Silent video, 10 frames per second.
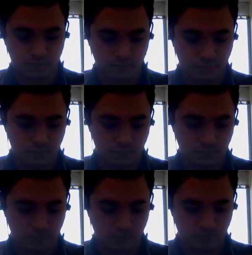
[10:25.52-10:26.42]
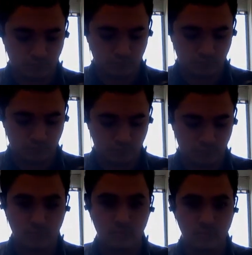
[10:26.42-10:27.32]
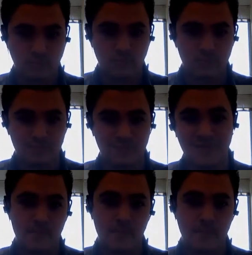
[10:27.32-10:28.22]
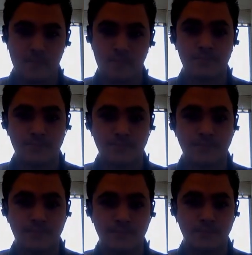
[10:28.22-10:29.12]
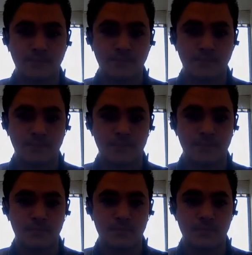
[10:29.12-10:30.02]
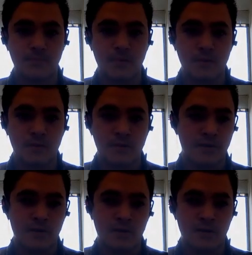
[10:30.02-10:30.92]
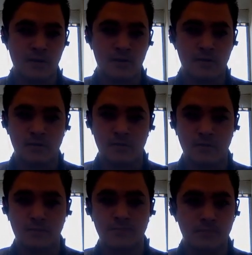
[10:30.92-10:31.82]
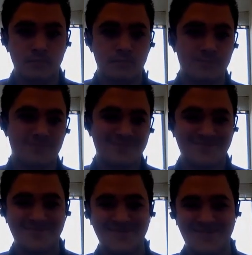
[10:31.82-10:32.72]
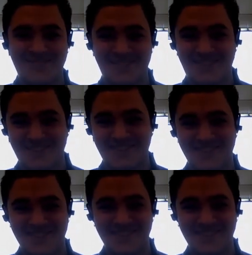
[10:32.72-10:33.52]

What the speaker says: This person isn't speaking.